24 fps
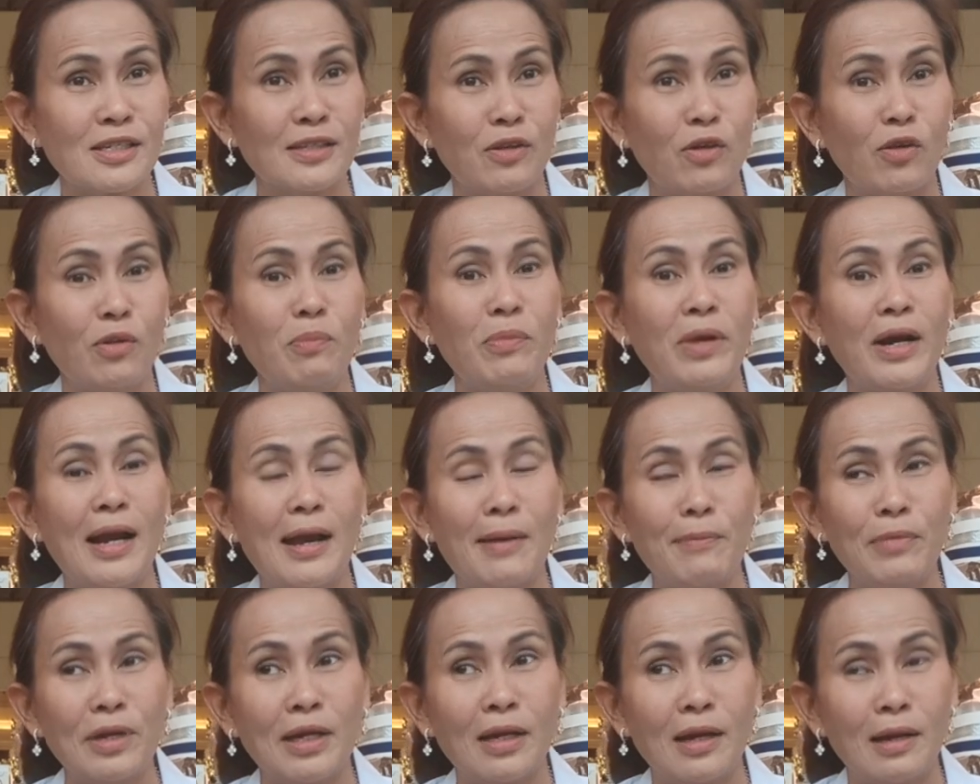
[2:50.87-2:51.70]
no?
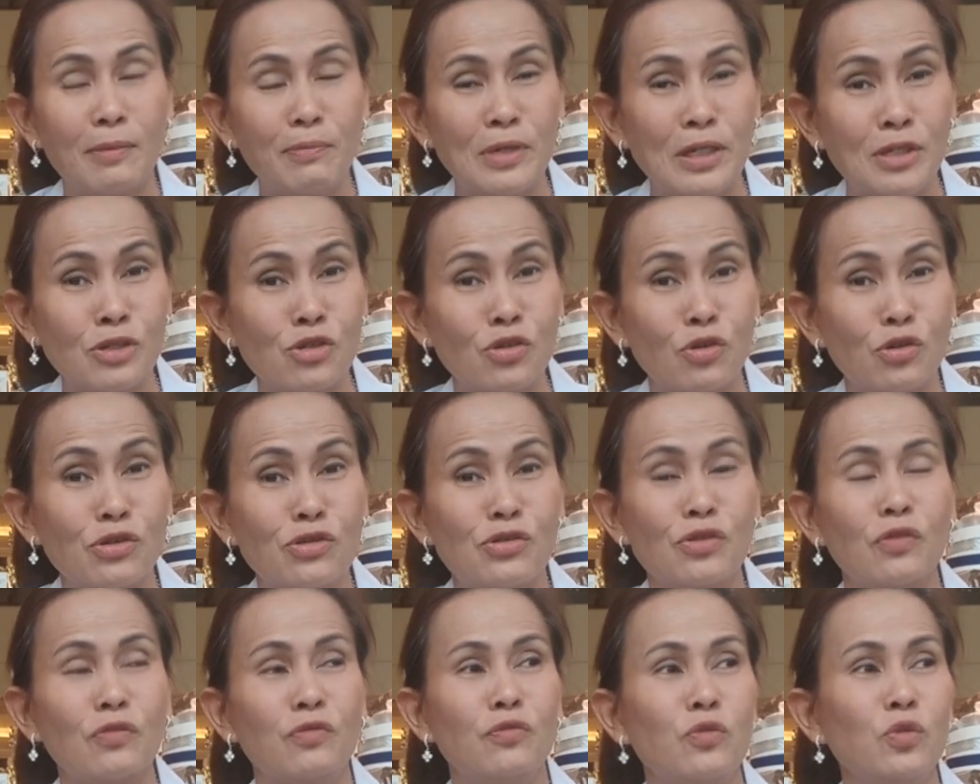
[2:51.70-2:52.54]
Marami kaming source
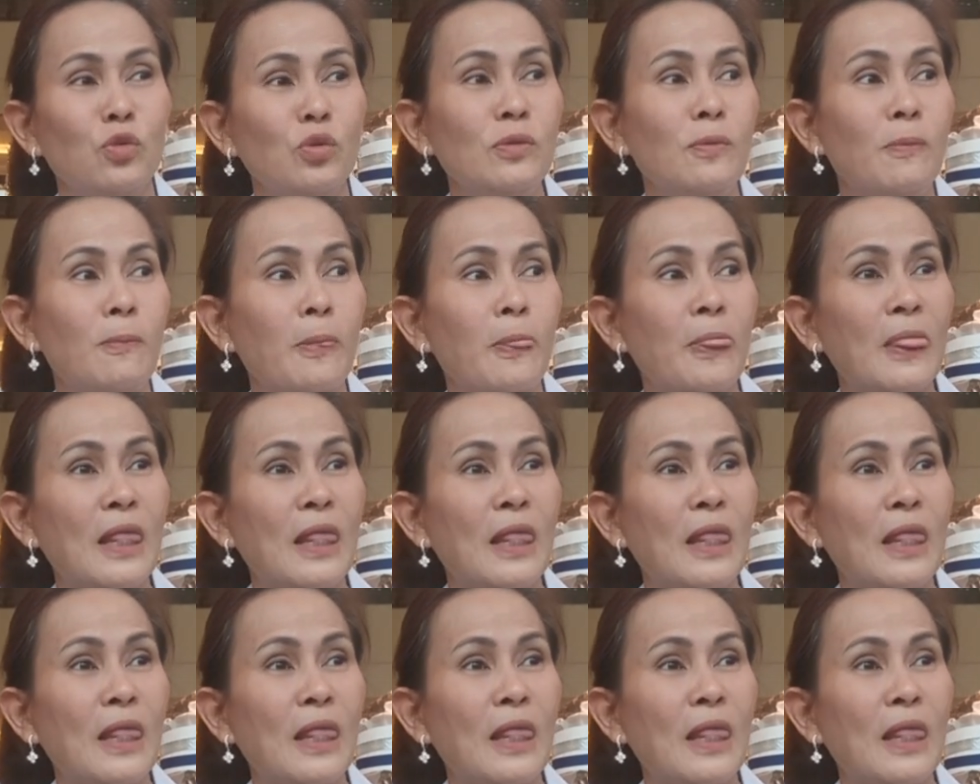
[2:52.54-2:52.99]
of food.